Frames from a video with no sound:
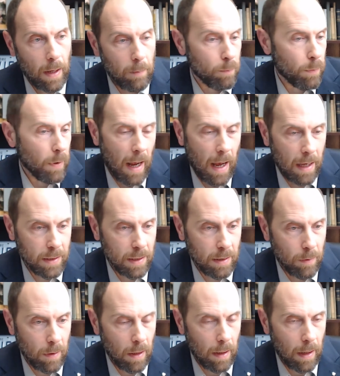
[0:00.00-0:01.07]
but
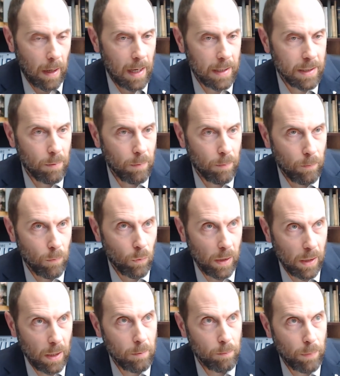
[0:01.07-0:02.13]
hasn't
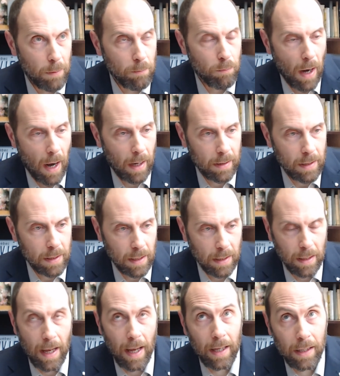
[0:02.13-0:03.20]
really been practiced
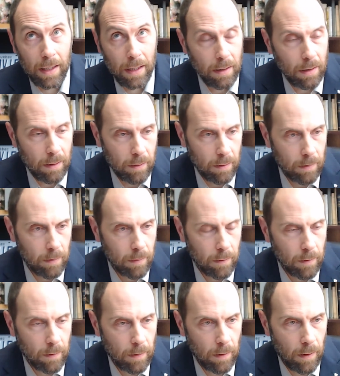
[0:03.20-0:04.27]
in any
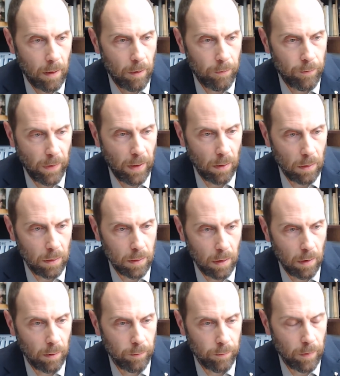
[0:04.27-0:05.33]
field
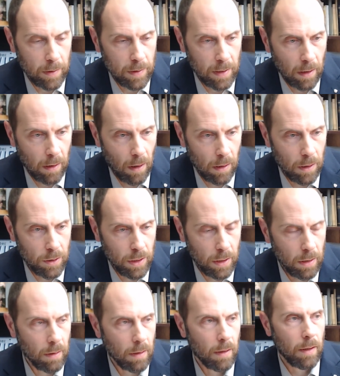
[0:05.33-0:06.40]
of
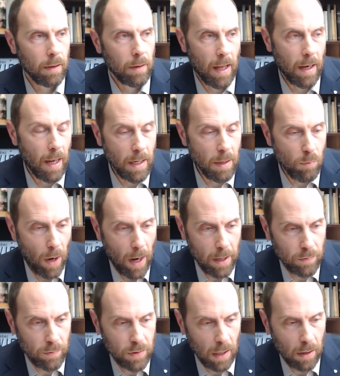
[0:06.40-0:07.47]
psychology and any
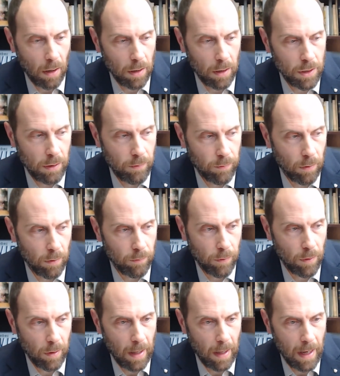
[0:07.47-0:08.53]
branch of psychology for
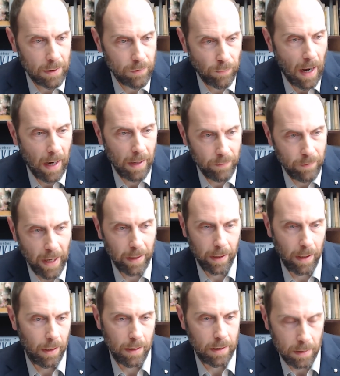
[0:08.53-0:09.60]
the last 5
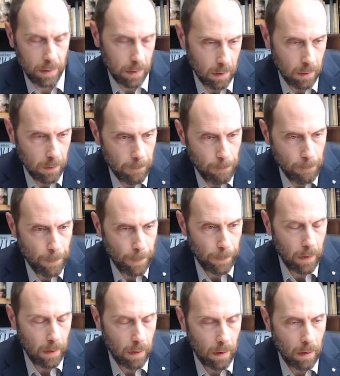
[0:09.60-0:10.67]
decades.
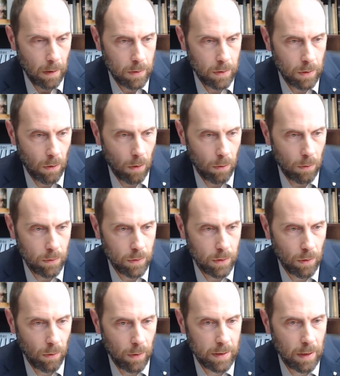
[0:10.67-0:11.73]
So
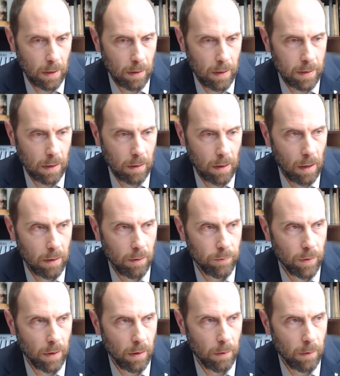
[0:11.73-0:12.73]
it's a kind of